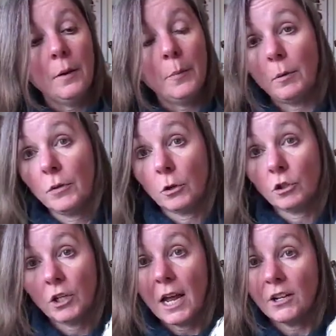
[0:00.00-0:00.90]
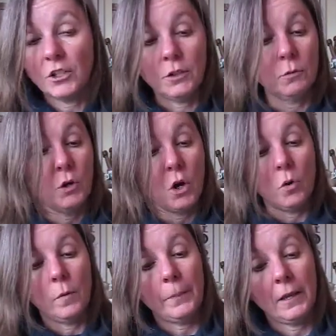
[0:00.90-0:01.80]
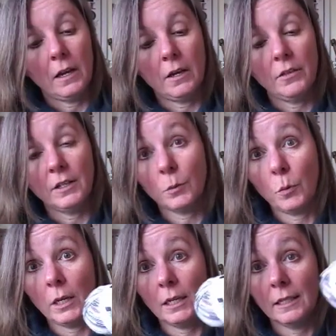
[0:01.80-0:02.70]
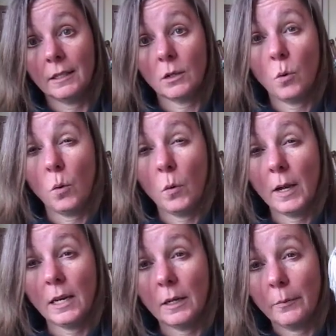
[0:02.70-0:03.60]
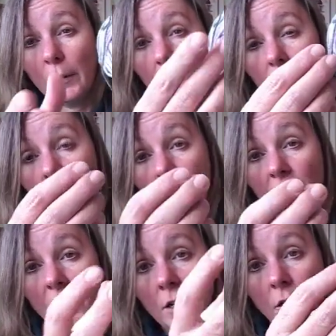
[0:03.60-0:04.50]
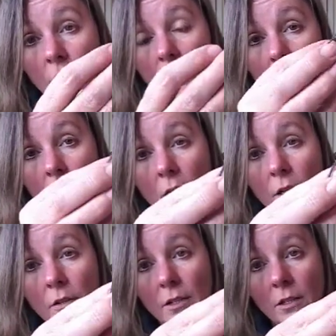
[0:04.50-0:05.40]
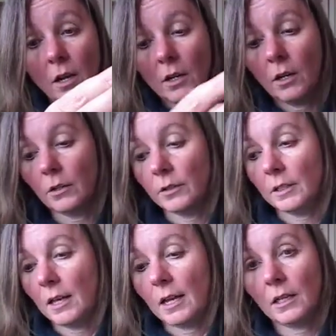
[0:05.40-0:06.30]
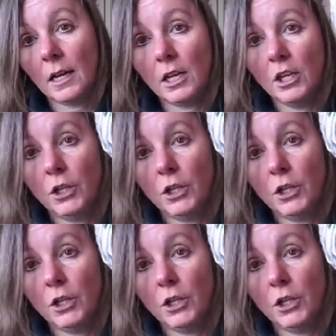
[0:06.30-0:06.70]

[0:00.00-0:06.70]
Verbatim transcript: But with crochet, I just don't know. Uh, this one is quite a bit thinner than a lot of the sock yarns that I